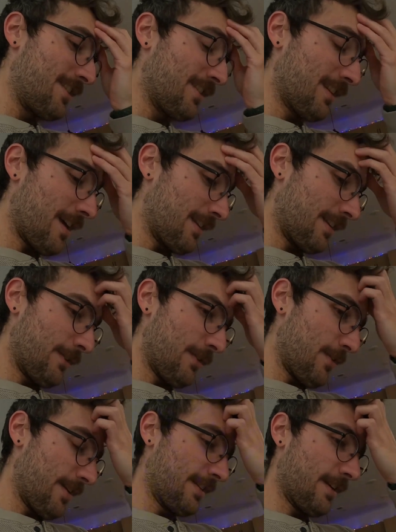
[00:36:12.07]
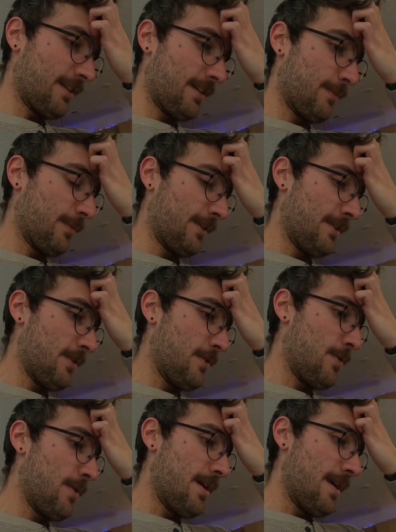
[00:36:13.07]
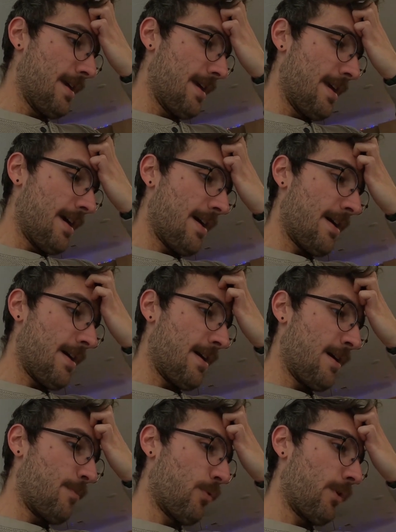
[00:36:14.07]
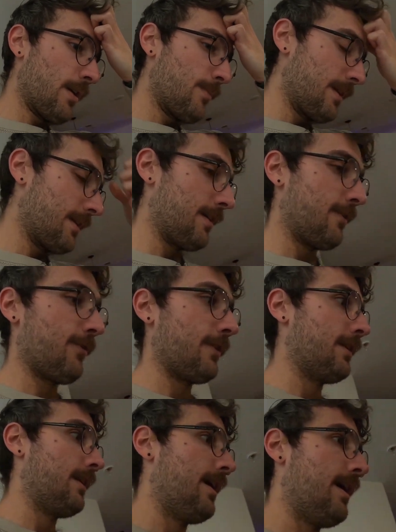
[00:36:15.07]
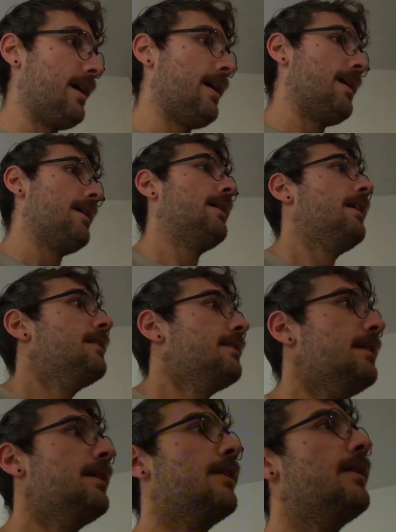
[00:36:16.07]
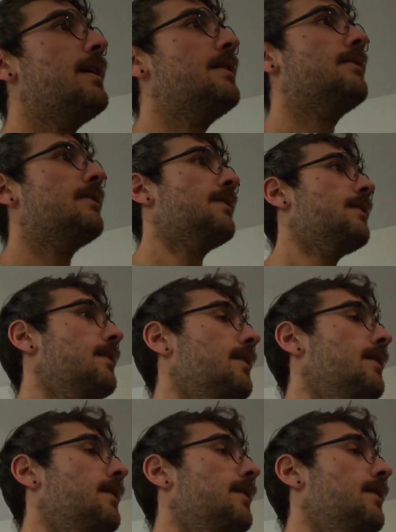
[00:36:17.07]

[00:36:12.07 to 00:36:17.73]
it's just lots of little like touching up to do. But we're going to be done for today because it's getting late.